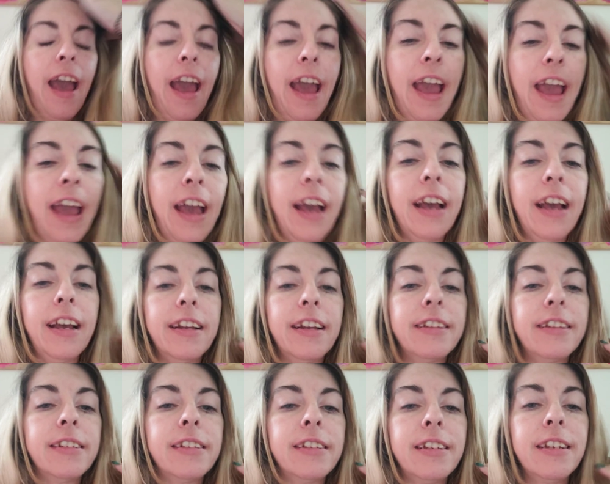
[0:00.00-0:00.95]

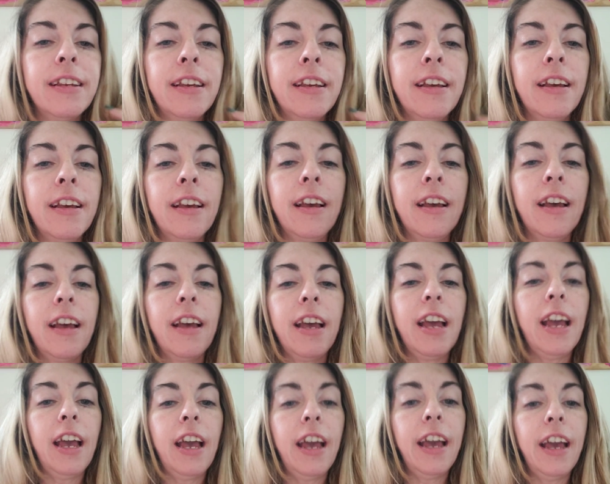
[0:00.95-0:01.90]
And
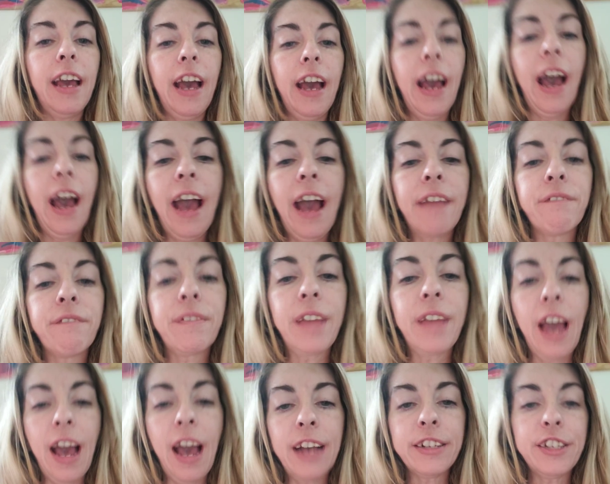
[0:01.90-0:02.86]
I've
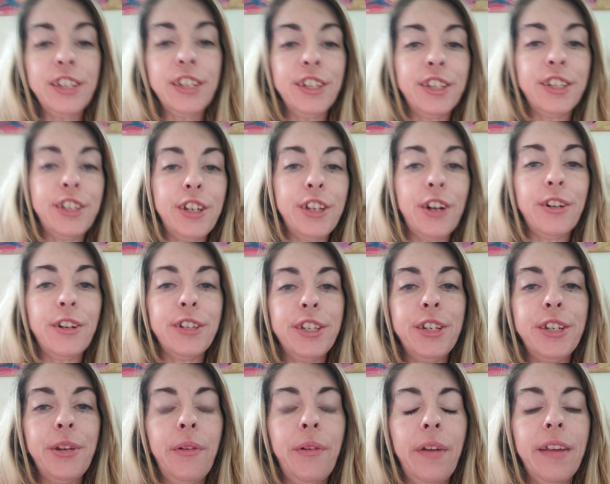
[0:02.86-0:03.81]
got to start
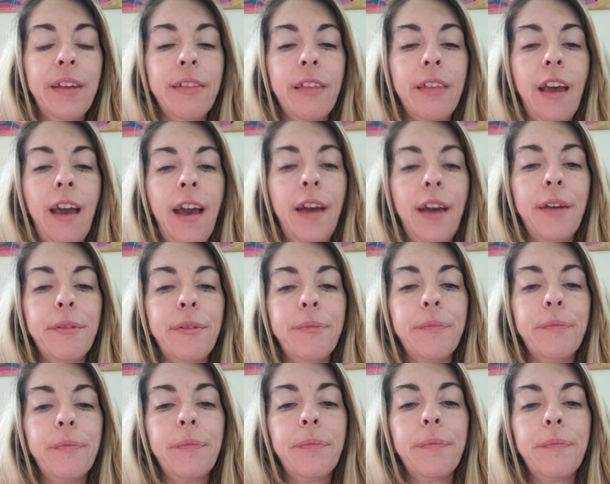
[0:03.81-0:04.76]
doing that.
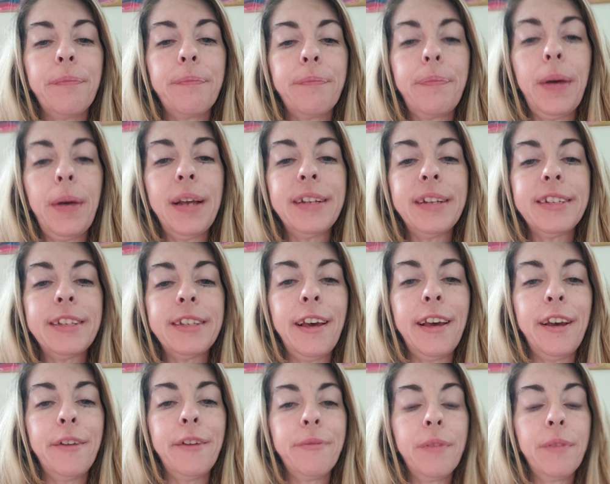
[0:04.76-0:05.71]
But
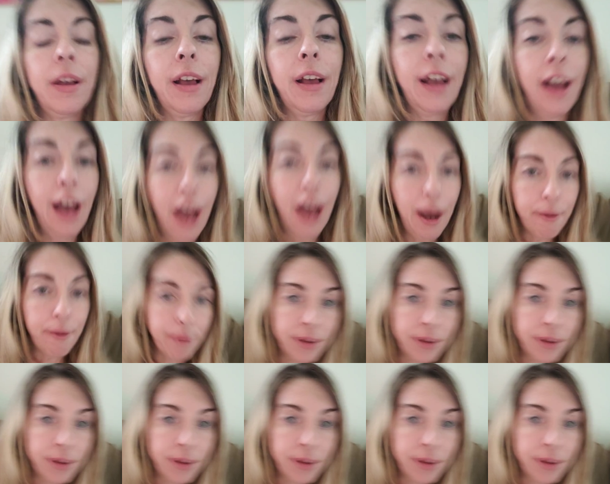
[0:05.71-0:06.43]
I'm going to